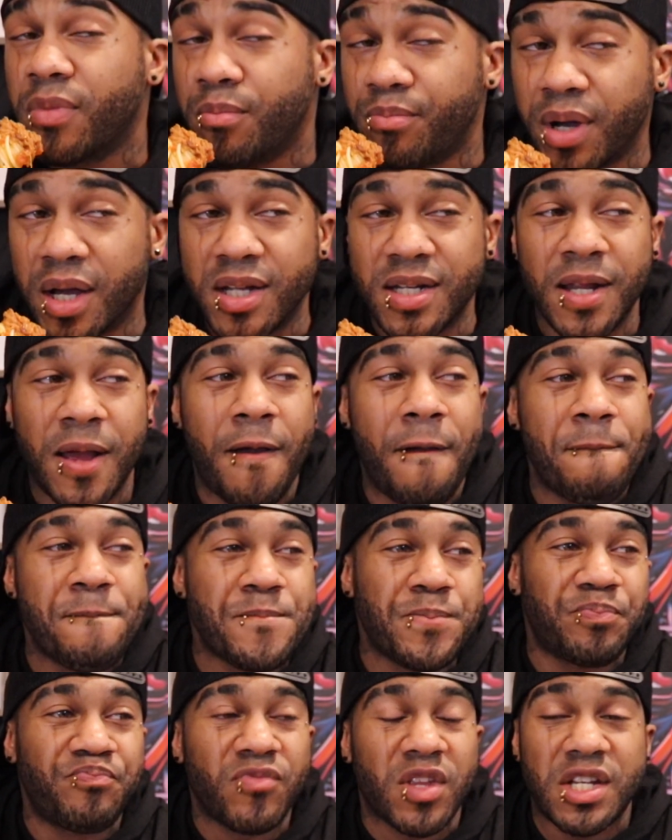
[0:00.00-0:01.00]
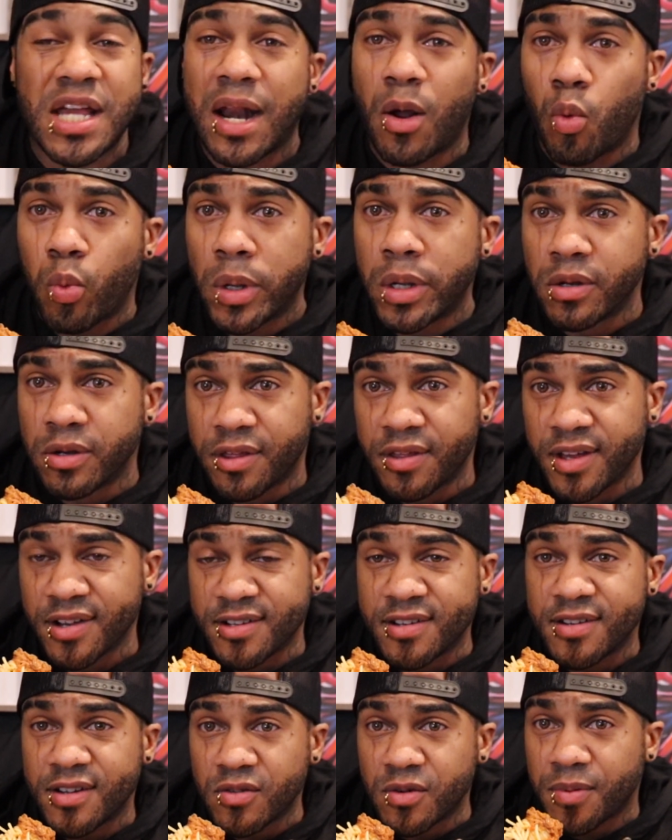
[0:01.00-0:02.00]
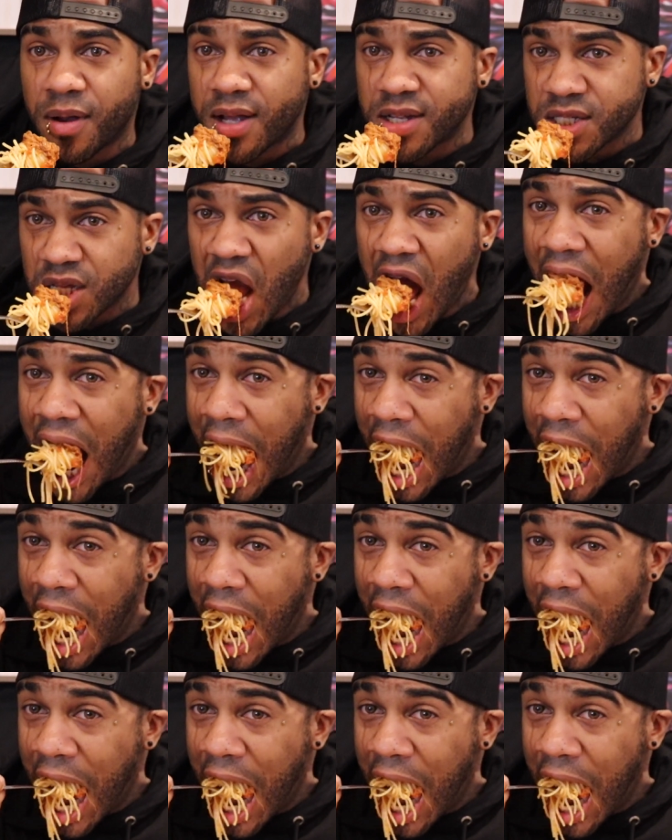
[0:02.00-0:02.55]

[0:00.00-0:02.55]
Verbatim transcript: But she had a weird thing she did with pasta.